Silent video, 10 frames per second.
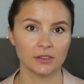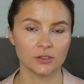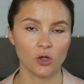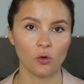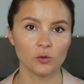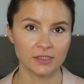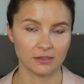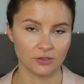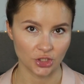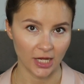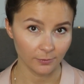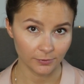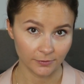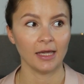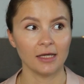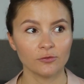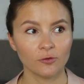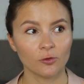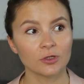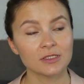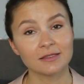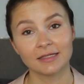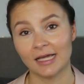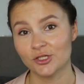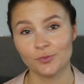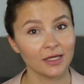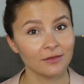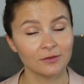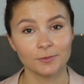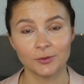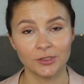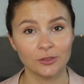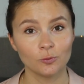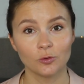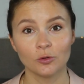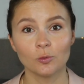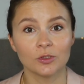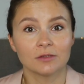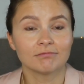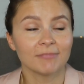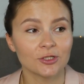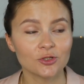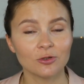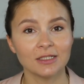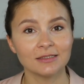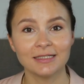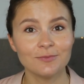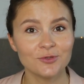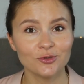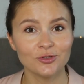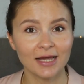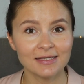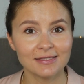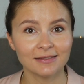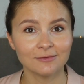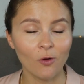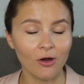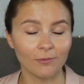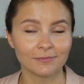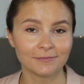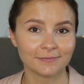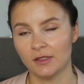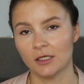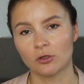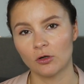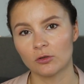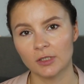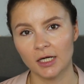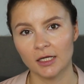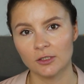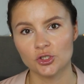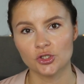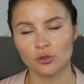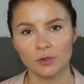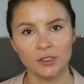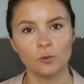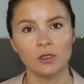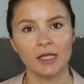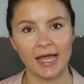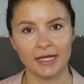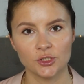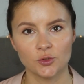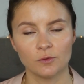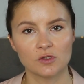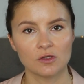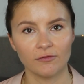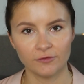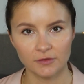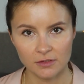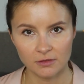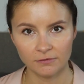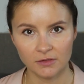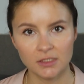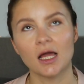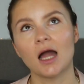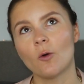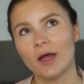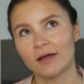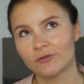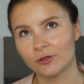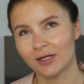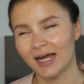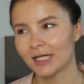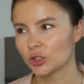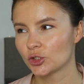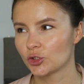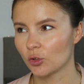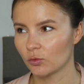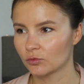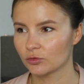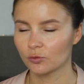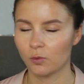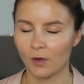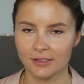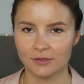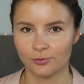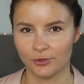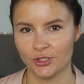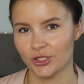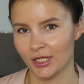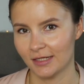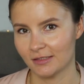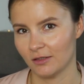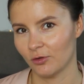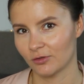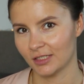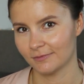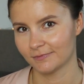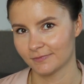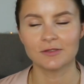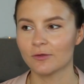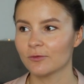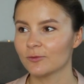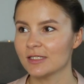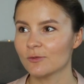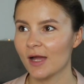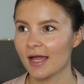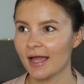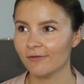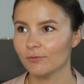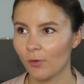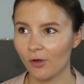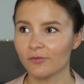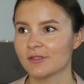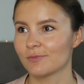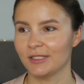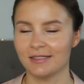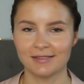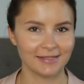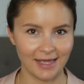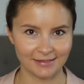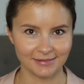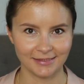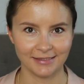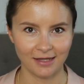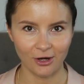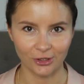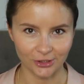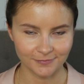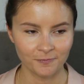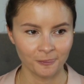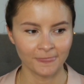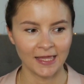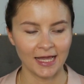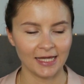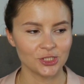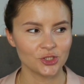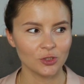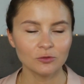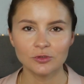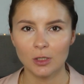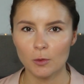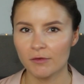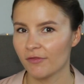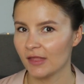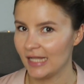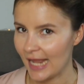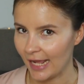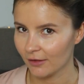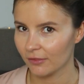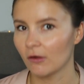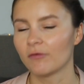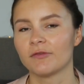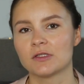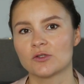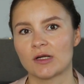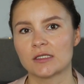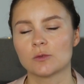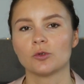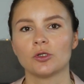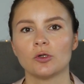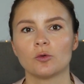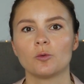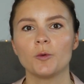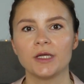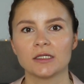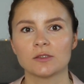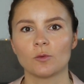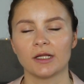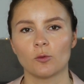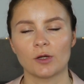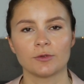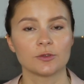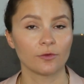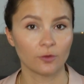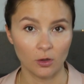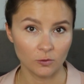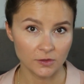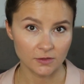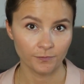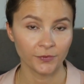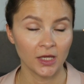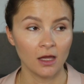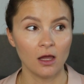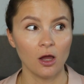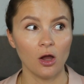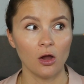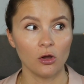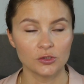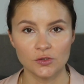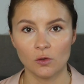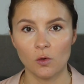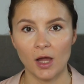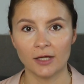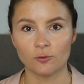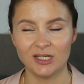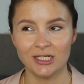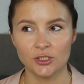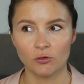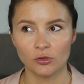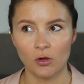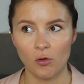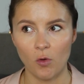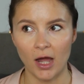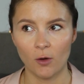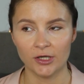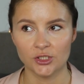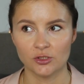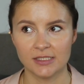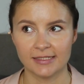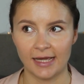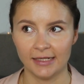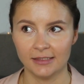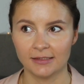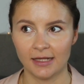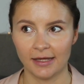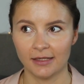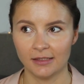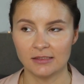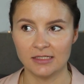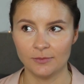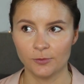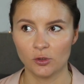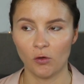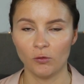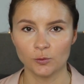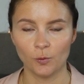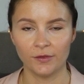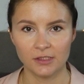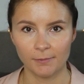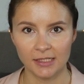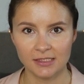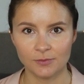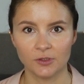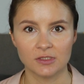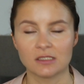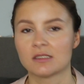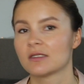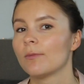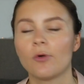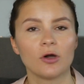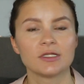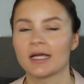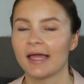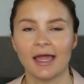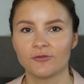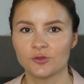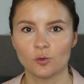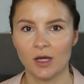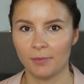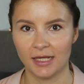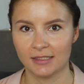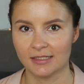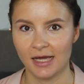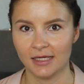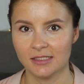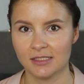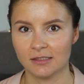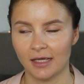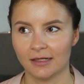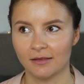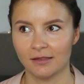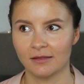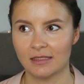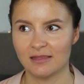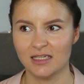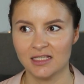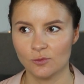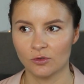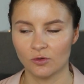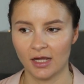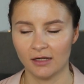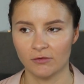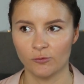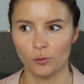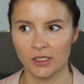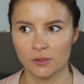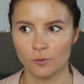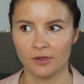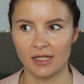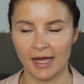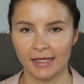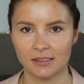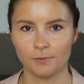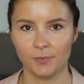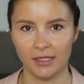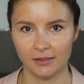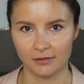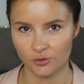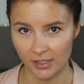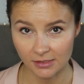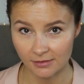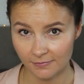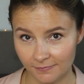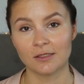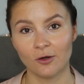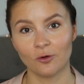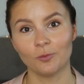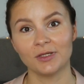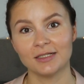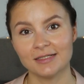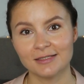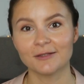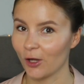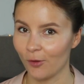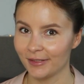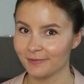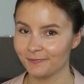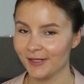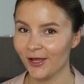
that it holds its shape. And of course the cashmere and the merino wool would make sure that it keeps you nice and warm. The Angora surely will add to the softness of it, however I don't quite appreciate Angora. So the reason why I haven't bought this piece yet are, I don't know if the length of this dress would look weird when I wear it with coats. Also, I really don't know how I should style it like in deep cold winter months, because at some point I have to wear black tights and I think that these would look kind of weird with a light pink dress. So please comment